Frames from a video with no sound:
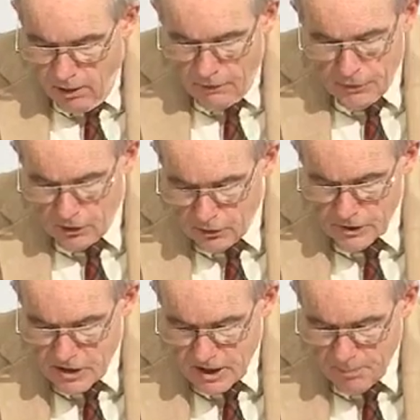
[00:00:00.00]
the
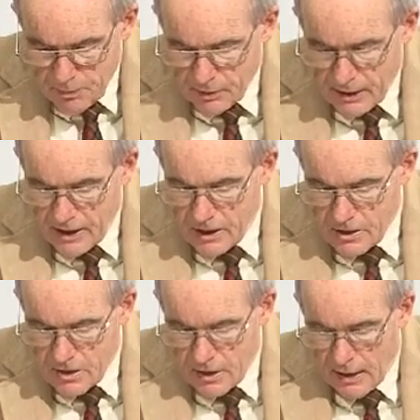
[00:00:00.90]
Lord's Supper
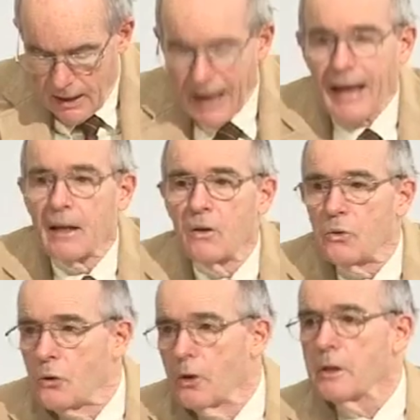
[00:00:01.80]
is uh, an
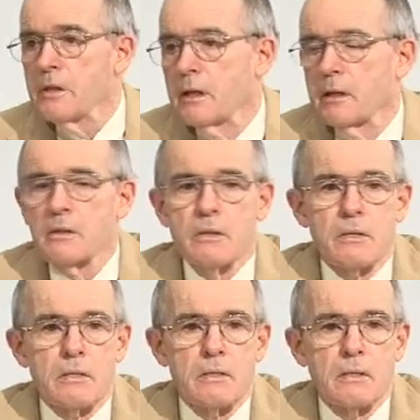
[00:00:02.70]

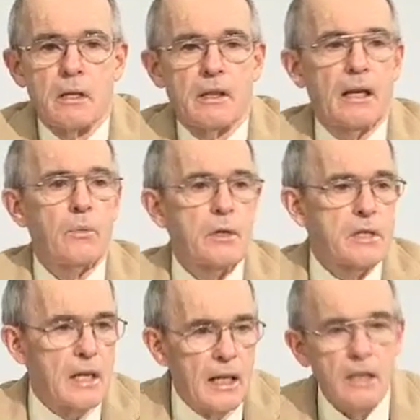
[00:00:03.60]
ordinance that
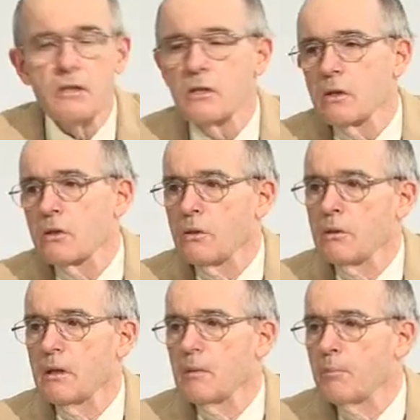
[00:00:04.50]
was
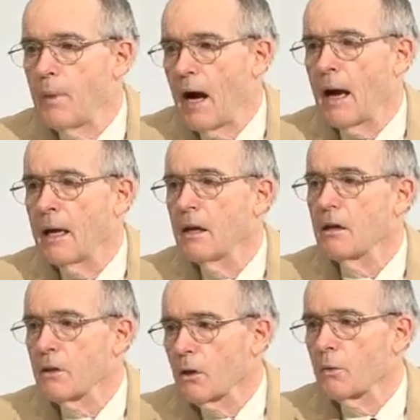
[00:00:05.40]
instituted by
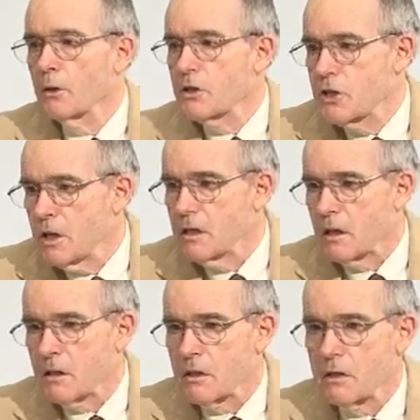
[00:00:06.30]
the Lord
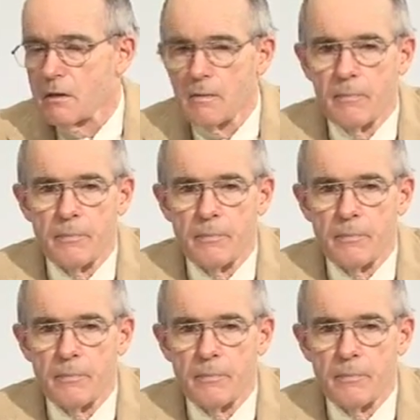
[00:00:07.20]
Jesus.